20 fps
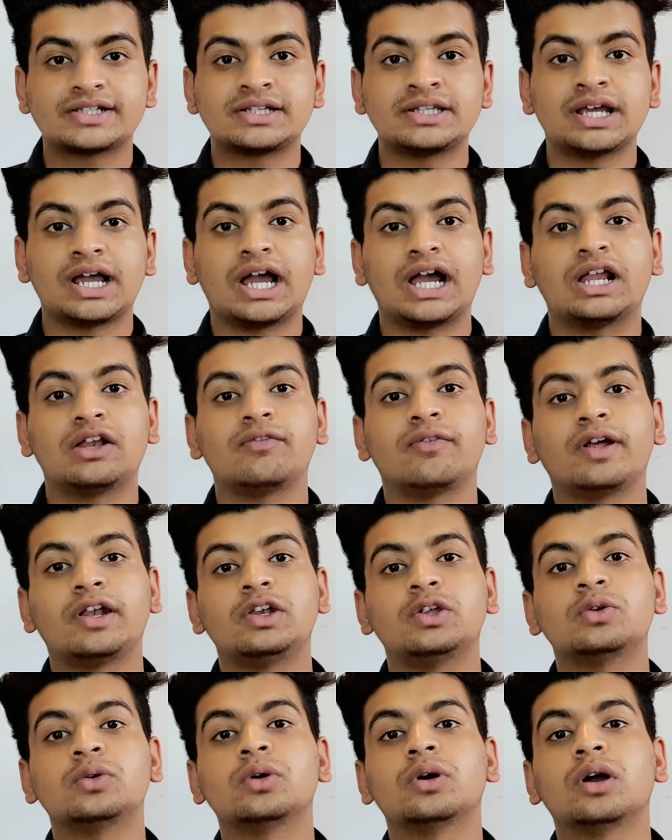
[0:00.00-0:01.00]

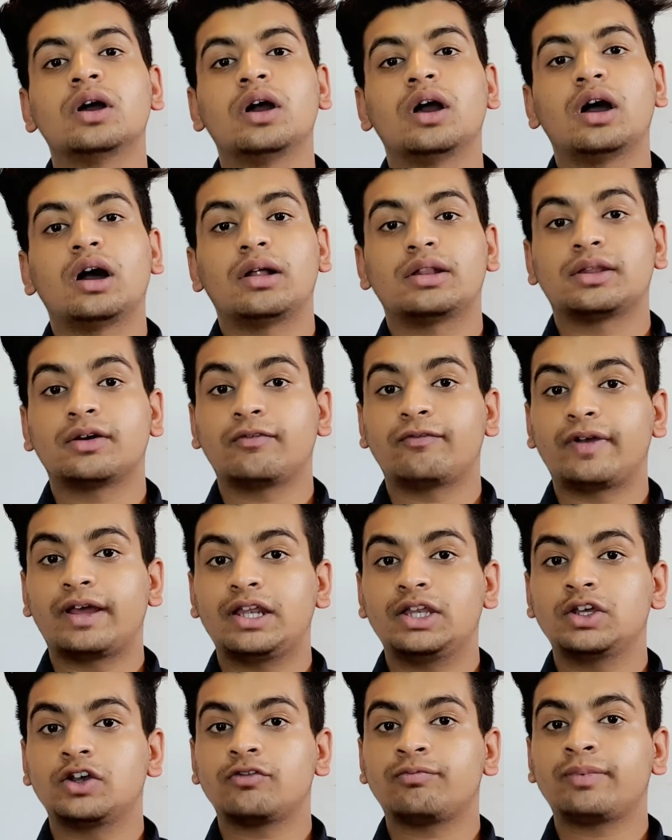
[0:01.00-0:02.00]
the value
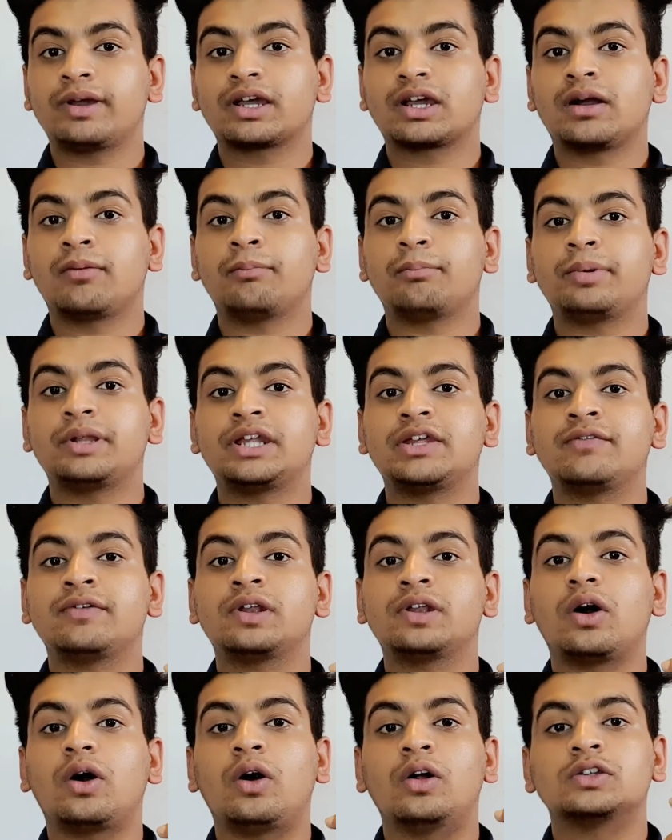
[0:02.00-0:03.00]
of my company will
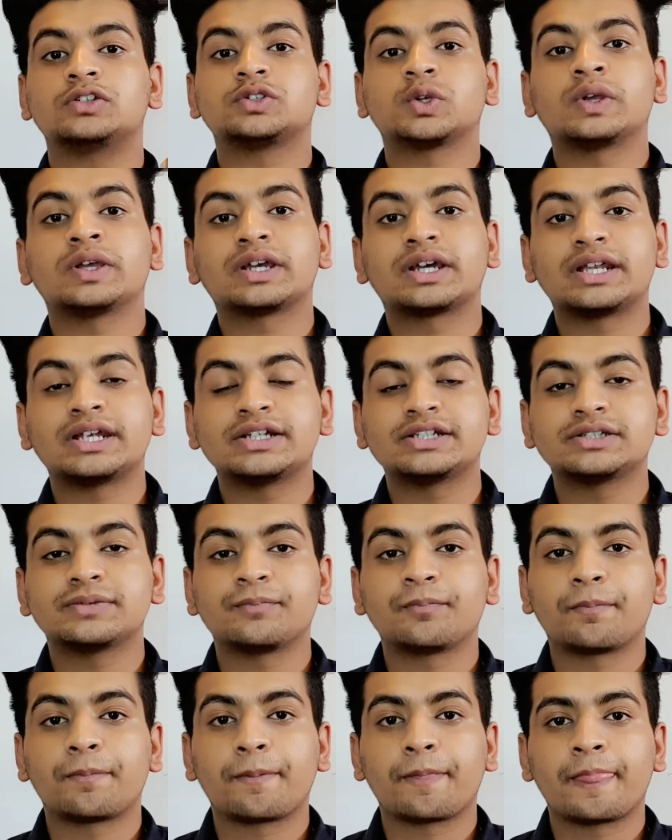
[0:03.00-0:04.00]
also increase.
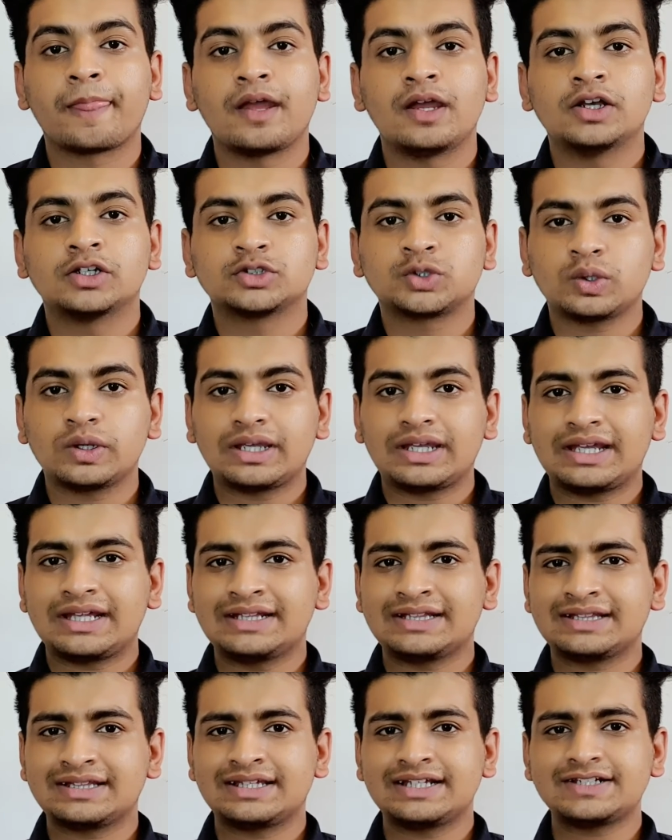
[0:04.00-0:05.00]
So in
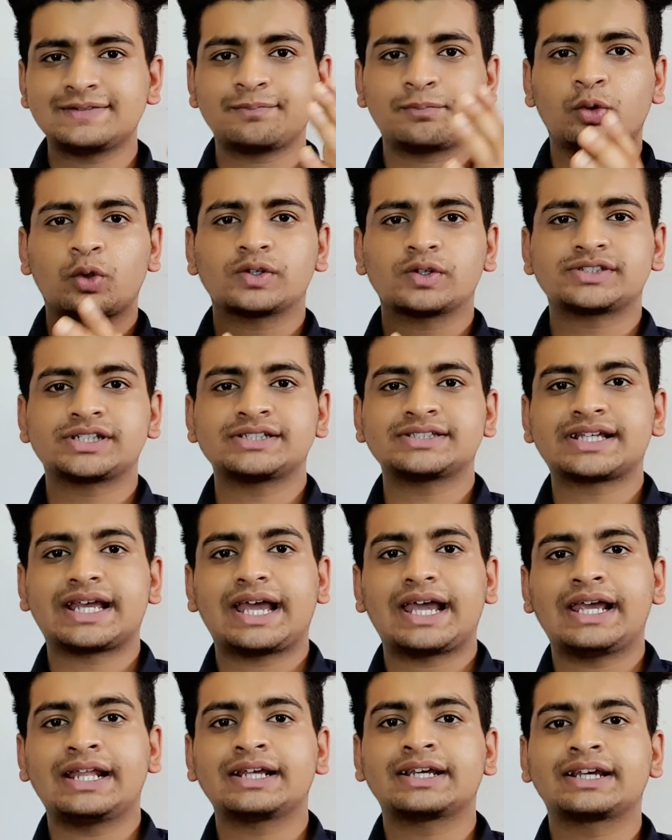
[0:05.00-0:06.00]
this process, I'll
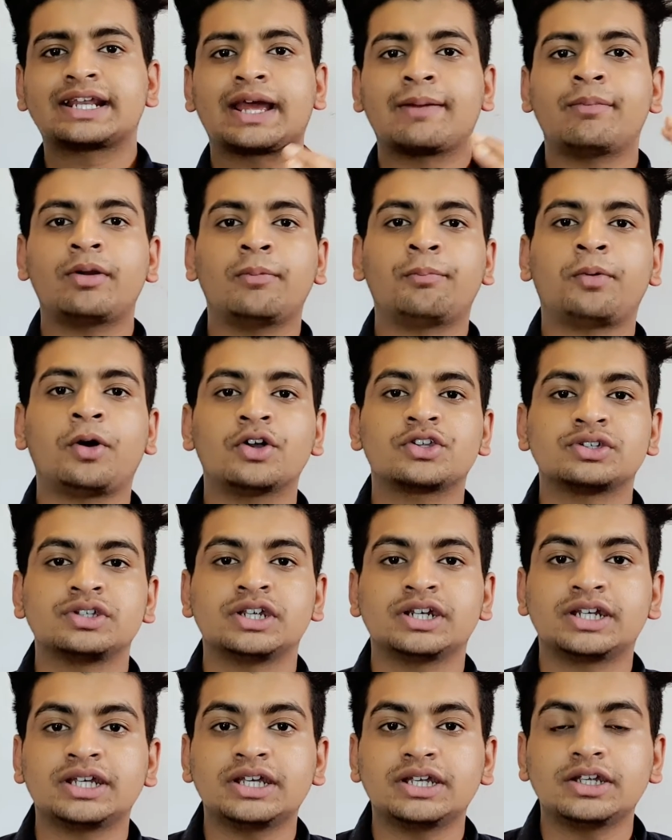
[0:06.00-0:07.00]
grab an
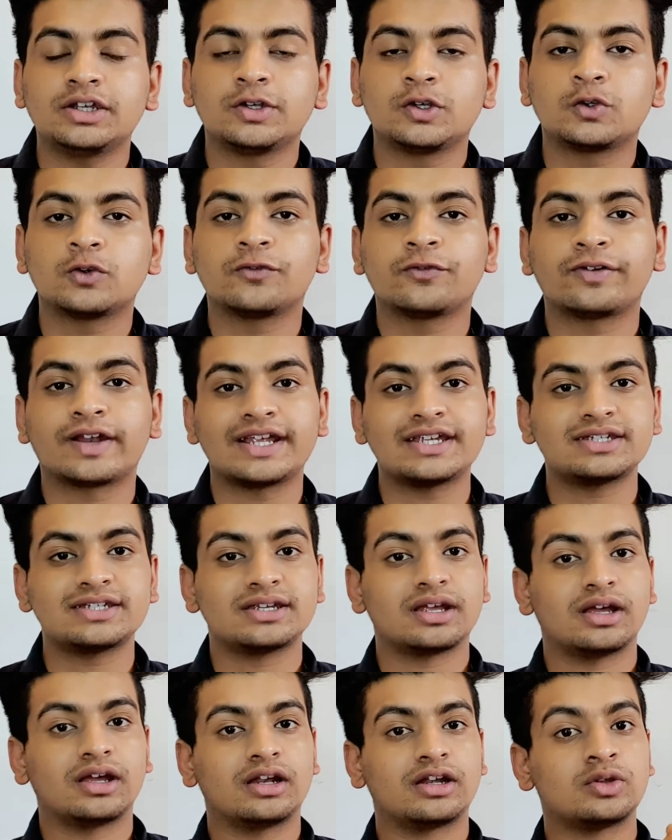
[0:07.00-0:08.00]
opportunity to
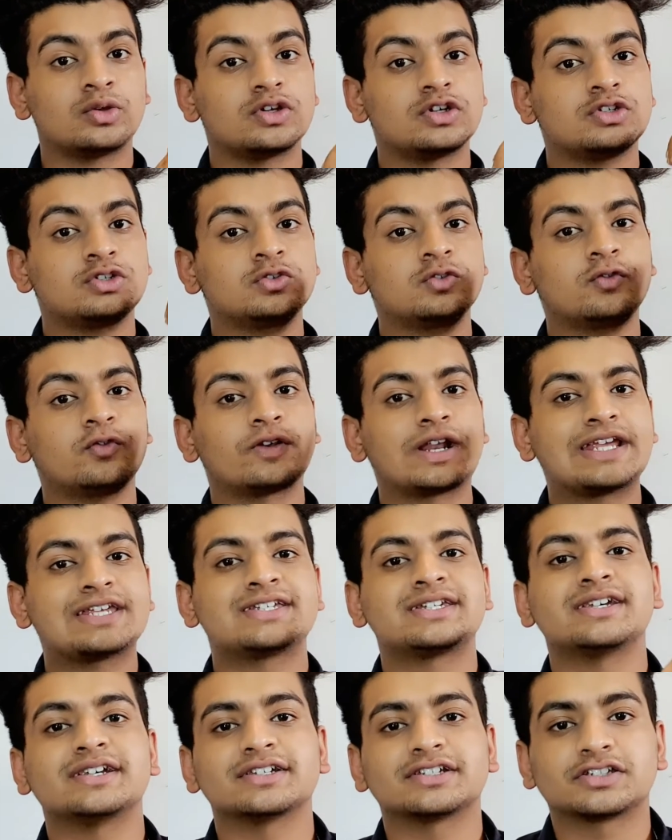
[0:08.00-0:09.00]
issue fresh
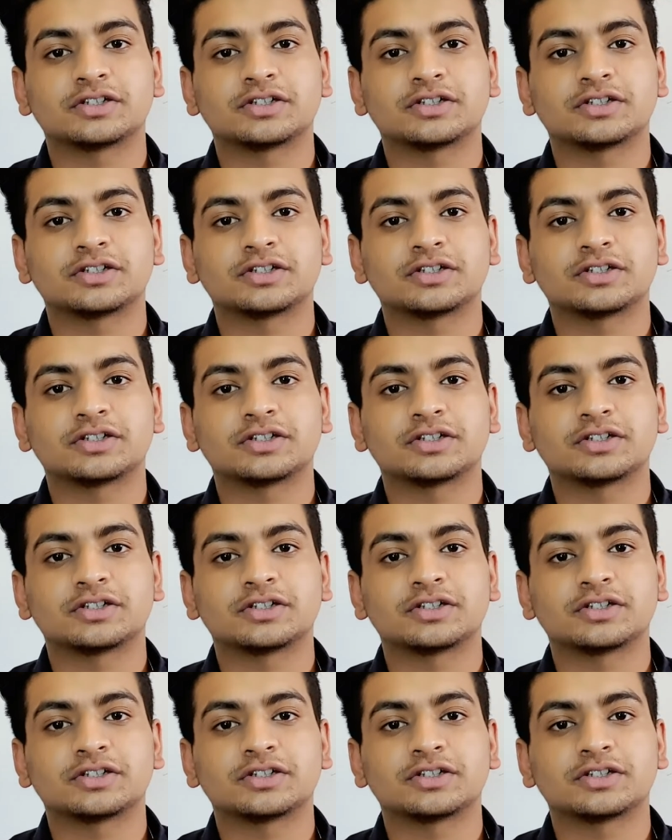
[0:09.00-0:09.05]
shares.